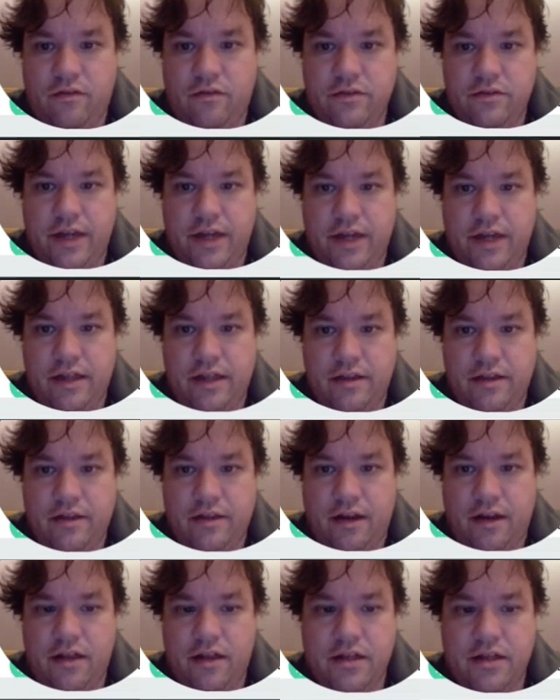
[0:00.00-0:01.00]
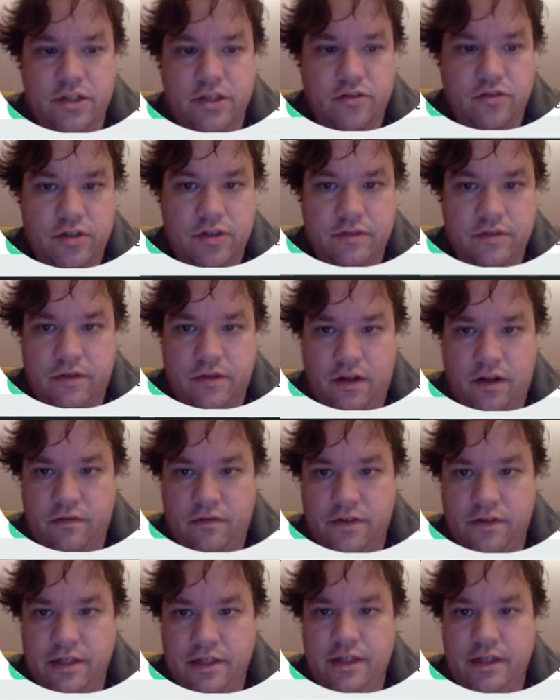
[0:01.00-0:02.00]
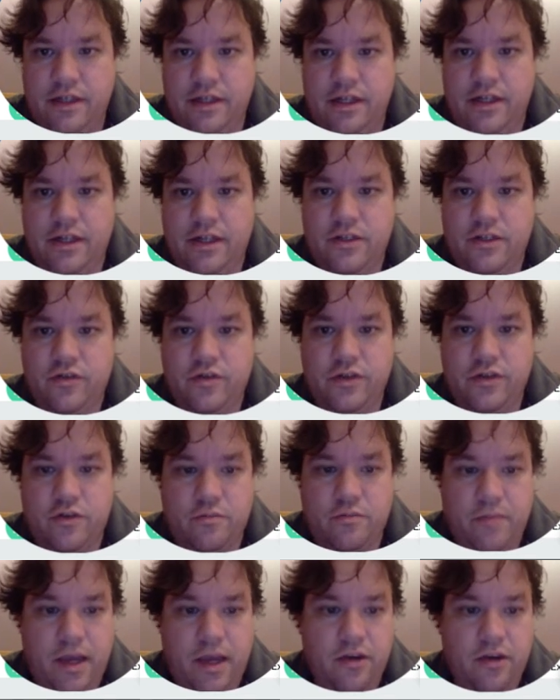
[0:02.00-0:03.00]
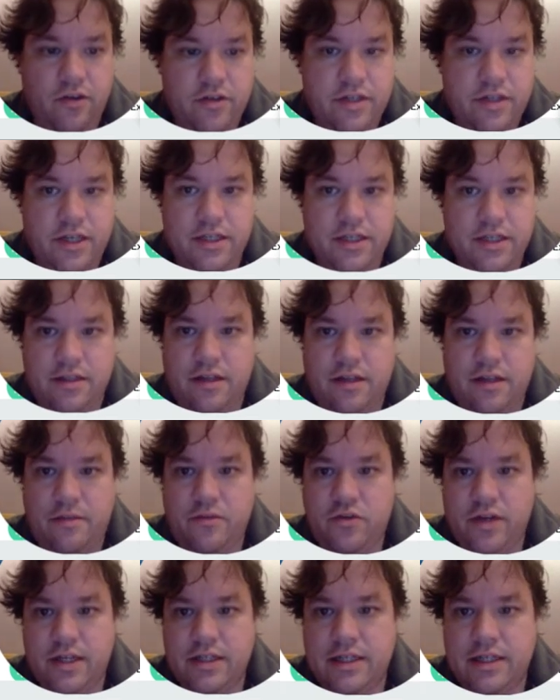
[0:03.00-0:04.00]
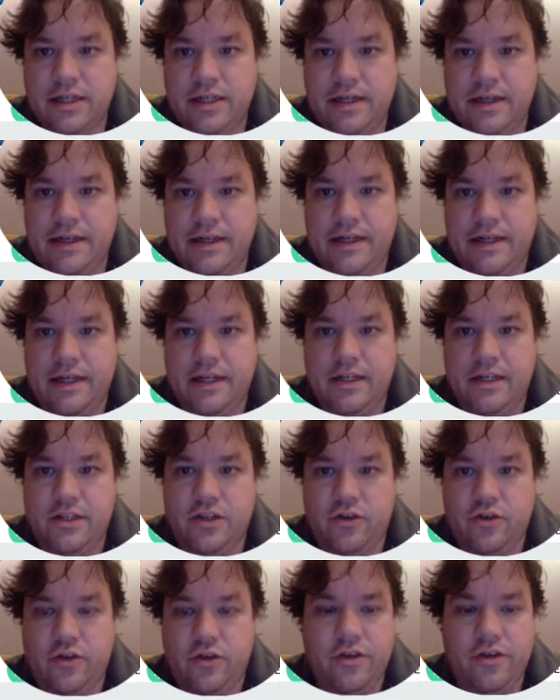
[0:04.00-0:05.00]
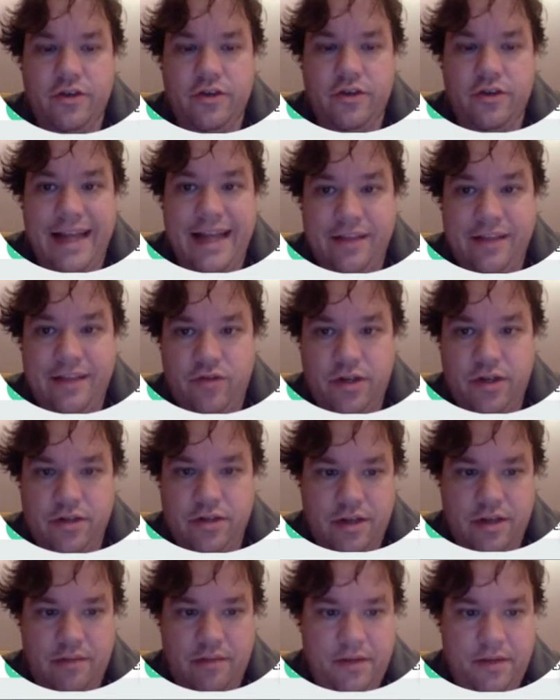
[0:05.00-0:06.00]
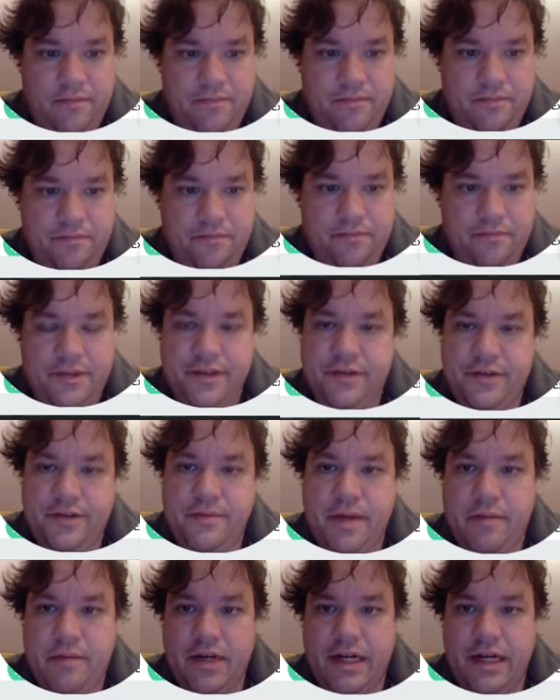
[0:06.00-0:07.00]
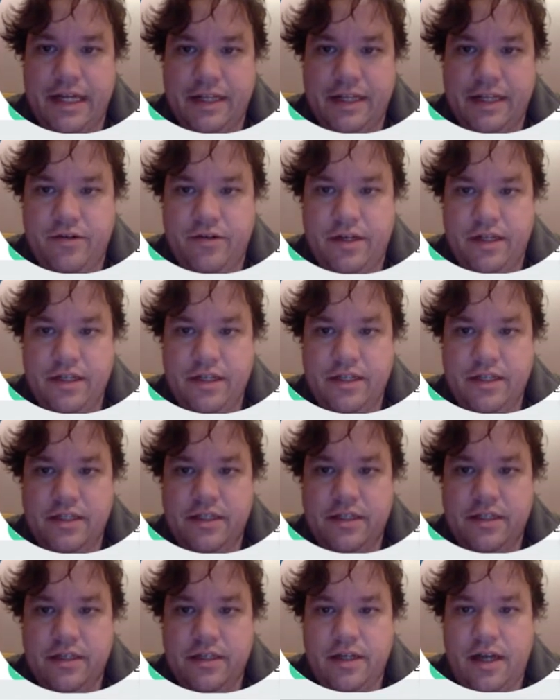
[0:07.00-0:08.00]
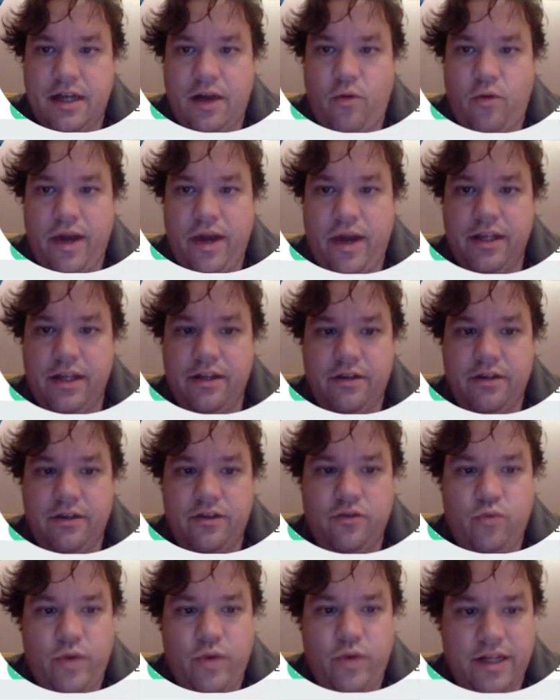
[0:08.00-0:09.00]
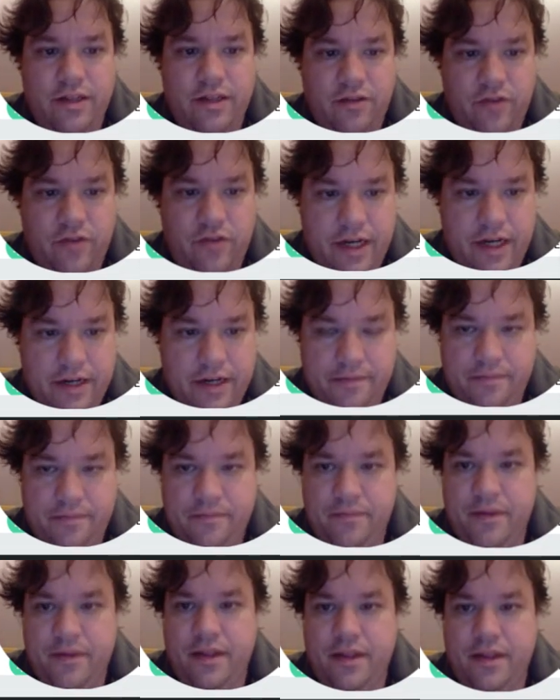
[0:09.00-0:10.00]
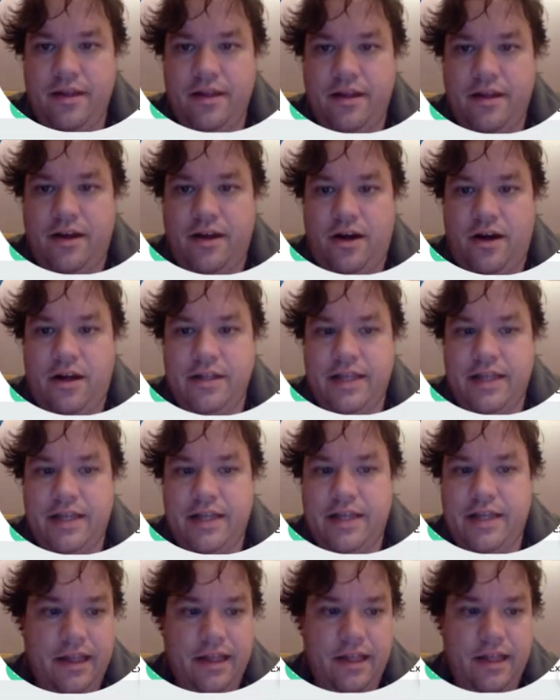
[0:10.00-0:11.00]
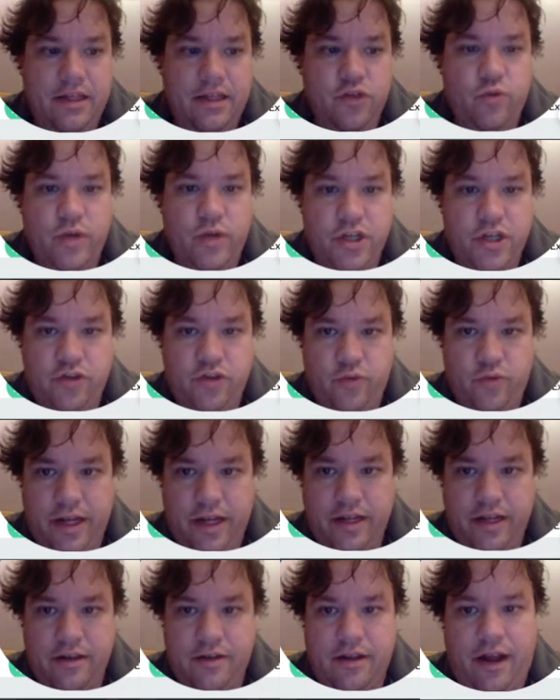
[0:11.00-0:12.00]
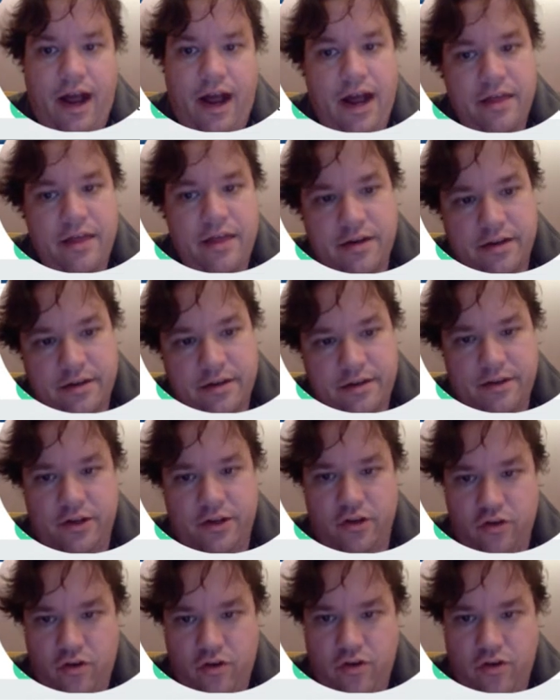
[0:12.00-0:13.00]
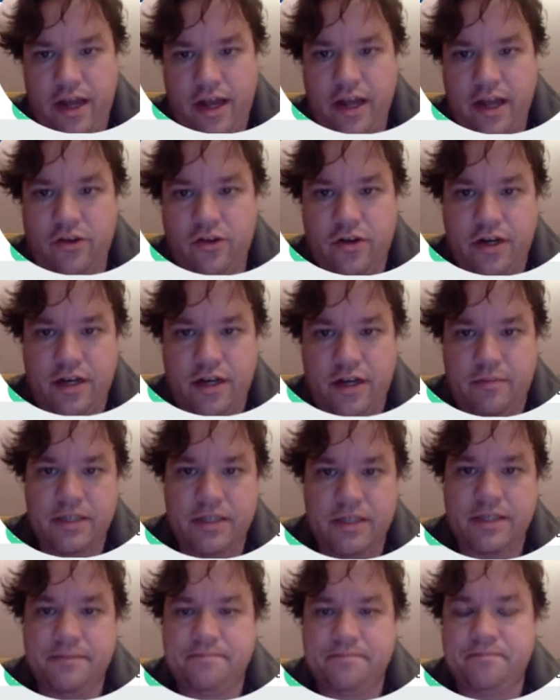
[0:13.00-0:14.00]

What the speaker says: get other suits involved so as to make your 6 club tricks. So you need an entry to dummy. Remember, an entry is a way to win a trick on the hand that you wish to win, either your own hand or dummies.